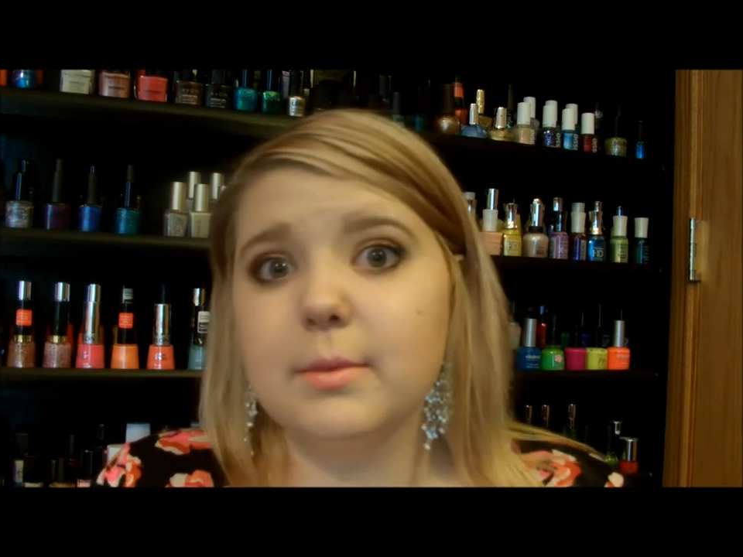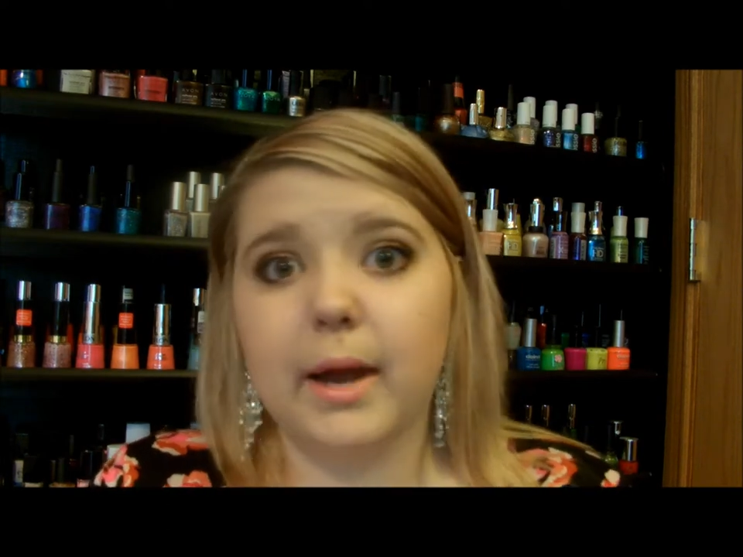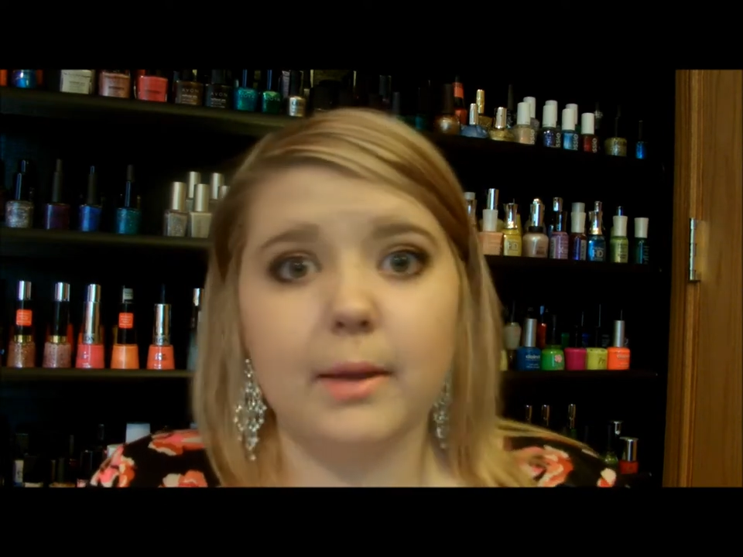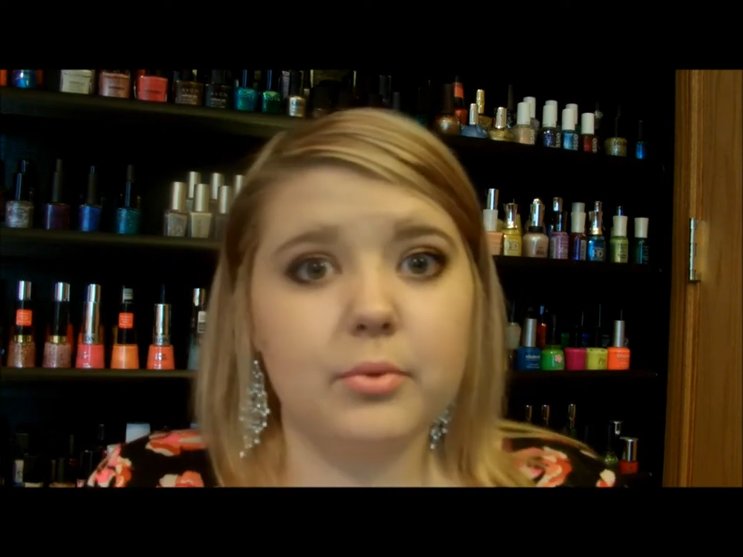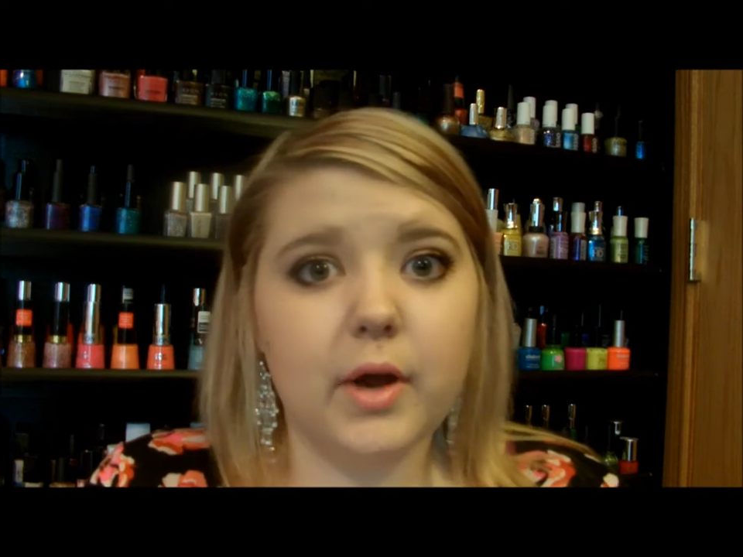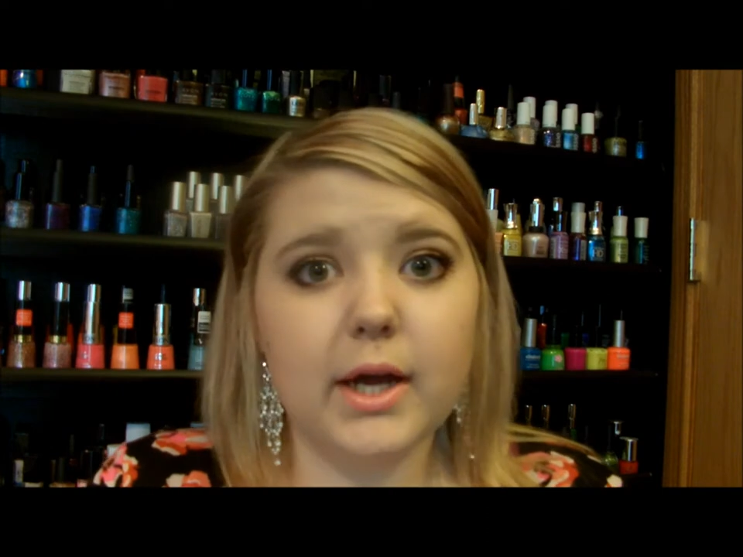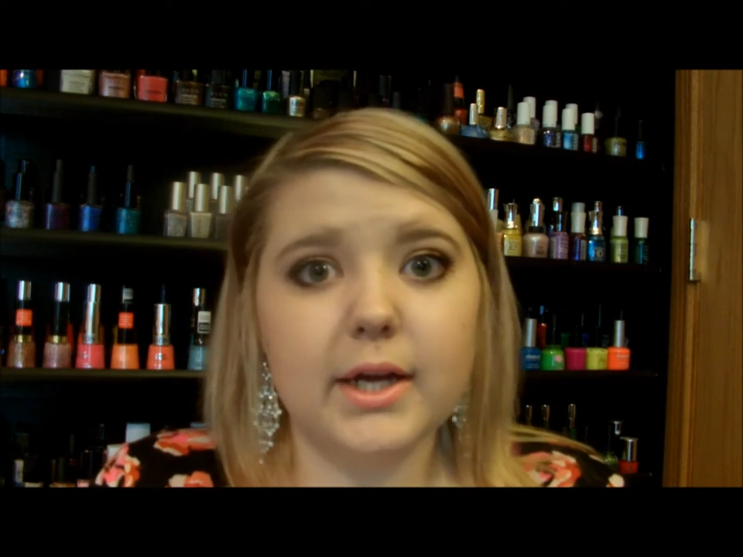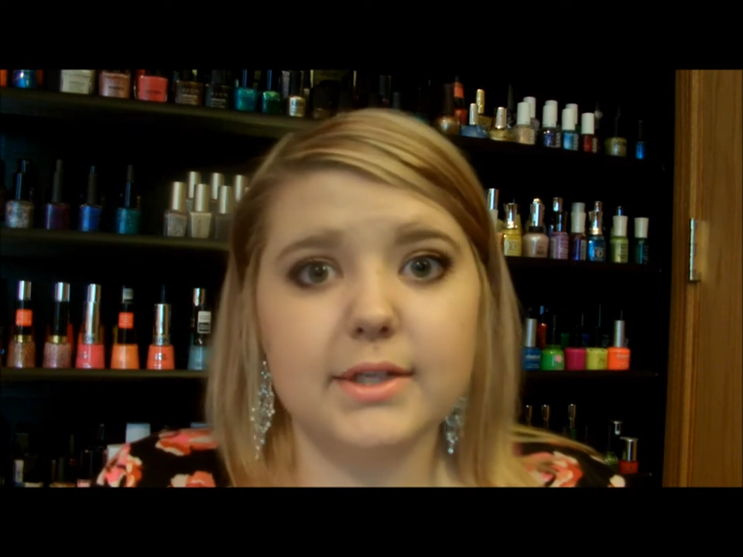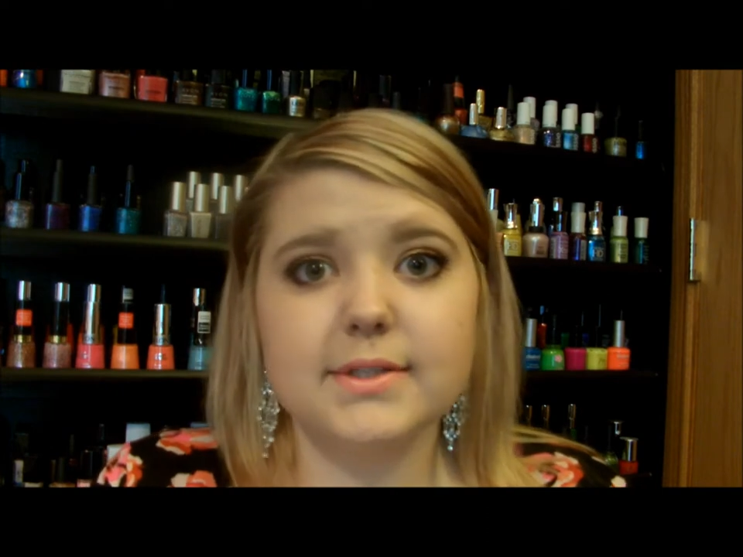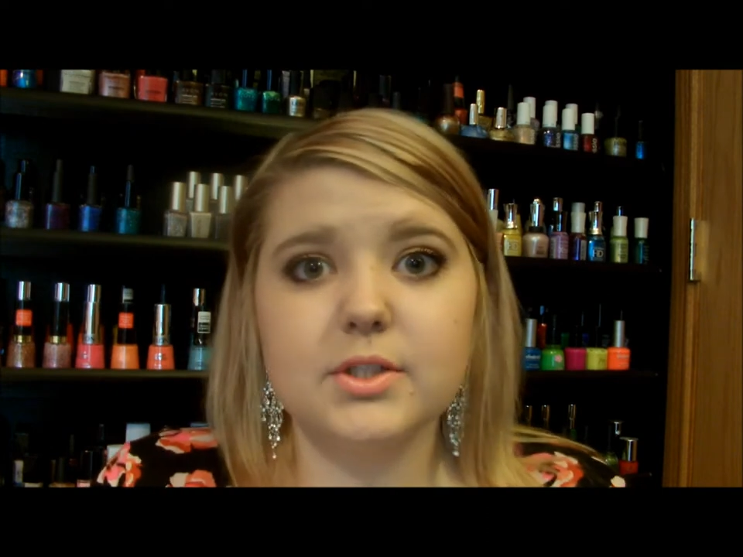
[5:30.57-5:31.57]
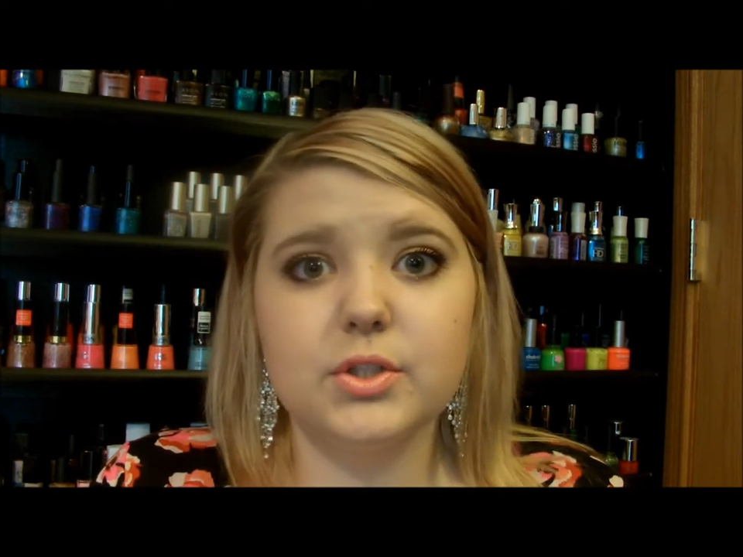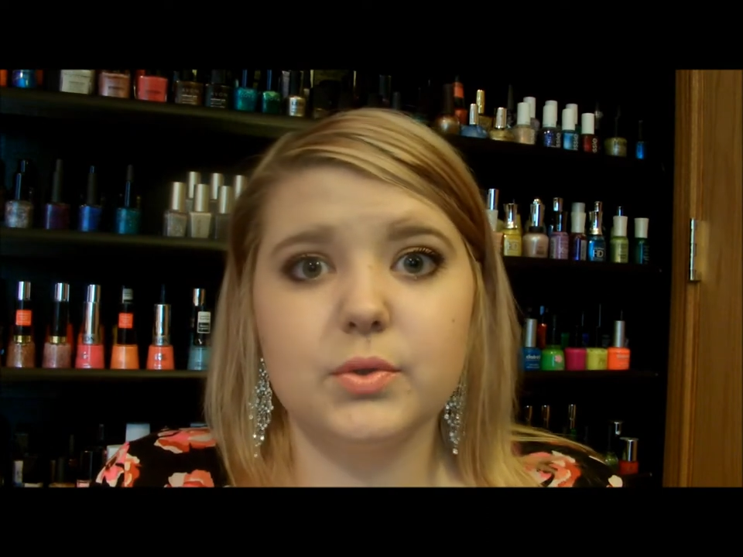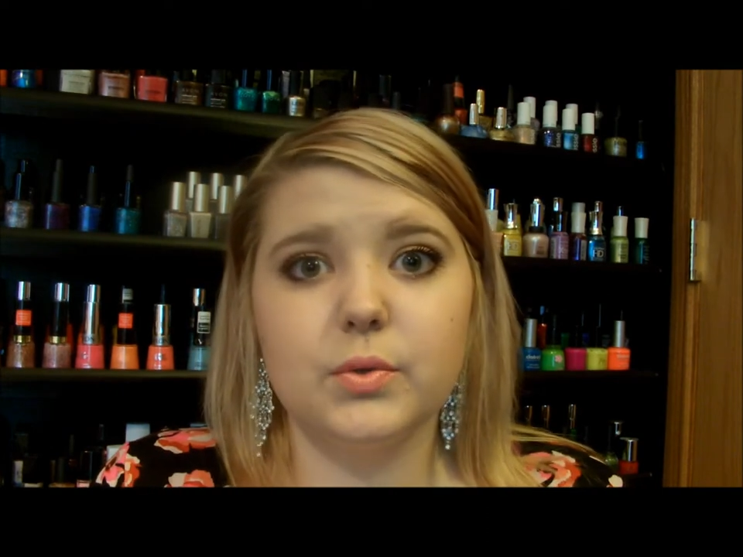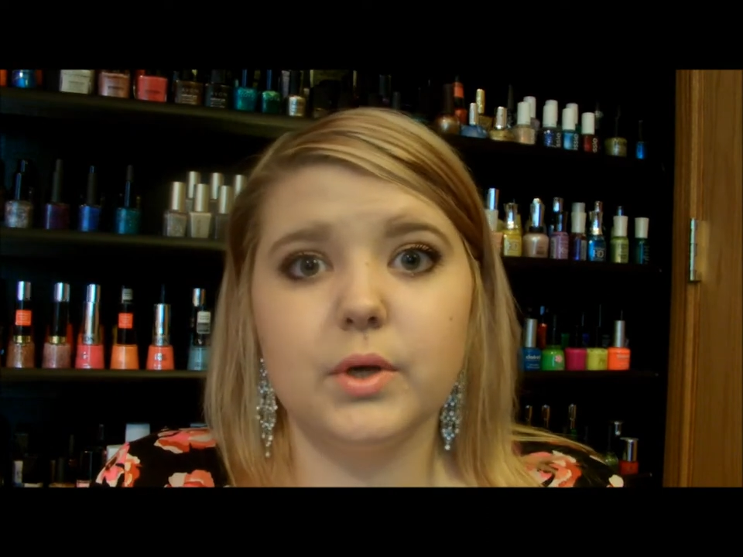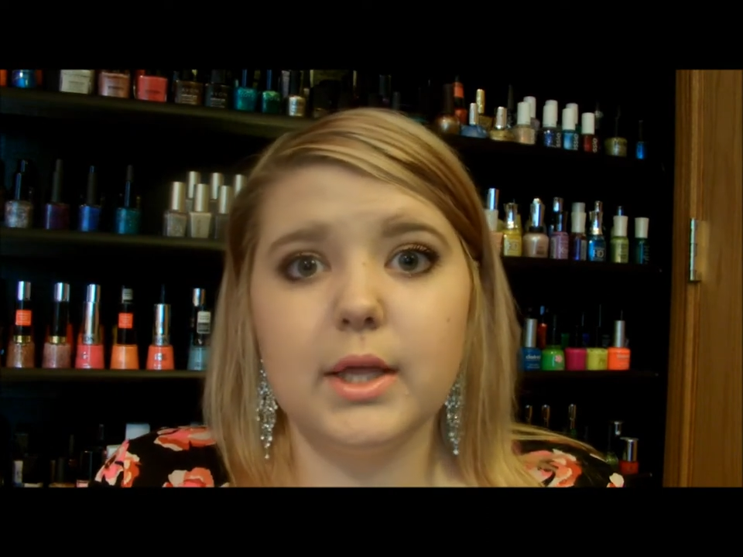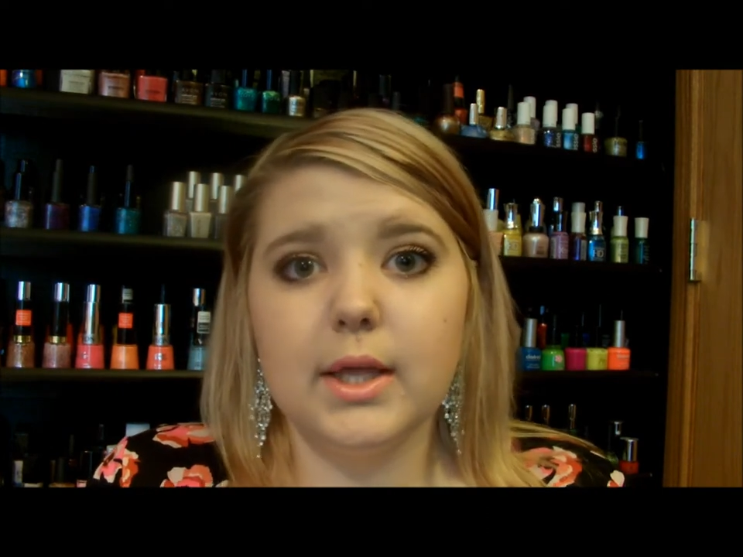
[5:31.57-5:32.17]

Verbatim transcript: buy products, to